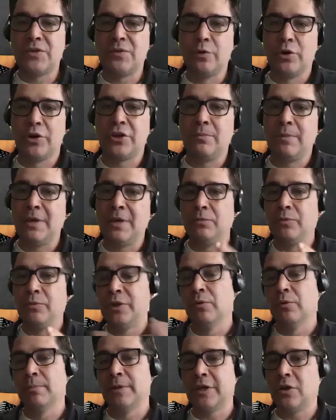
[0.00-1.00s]
of work, you mean we
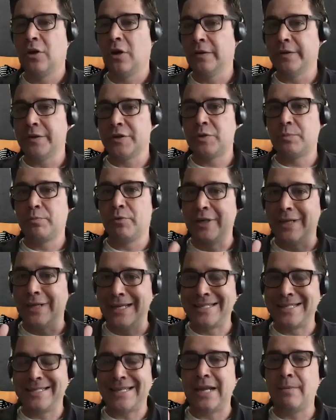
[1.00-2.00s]
normally call it a sprint, a
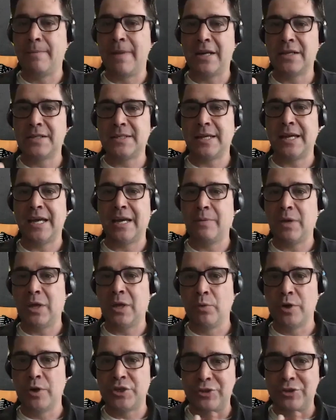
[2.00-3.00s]
set amount of time in
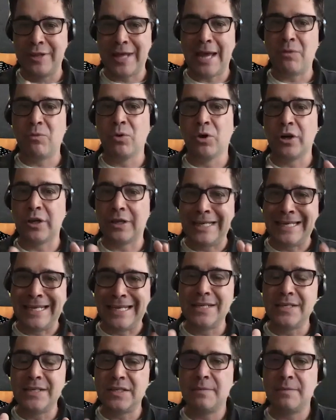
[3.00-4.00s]
which that work
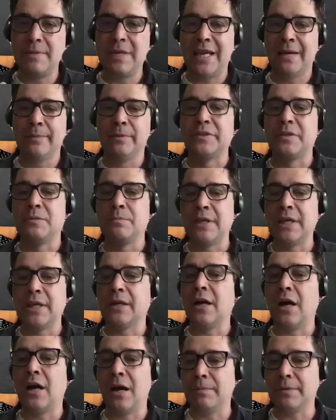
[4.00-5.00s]
needs to be able to be
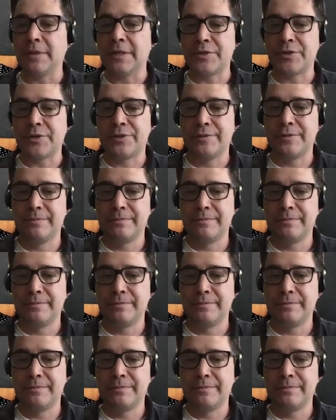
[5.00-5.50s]
accomplished.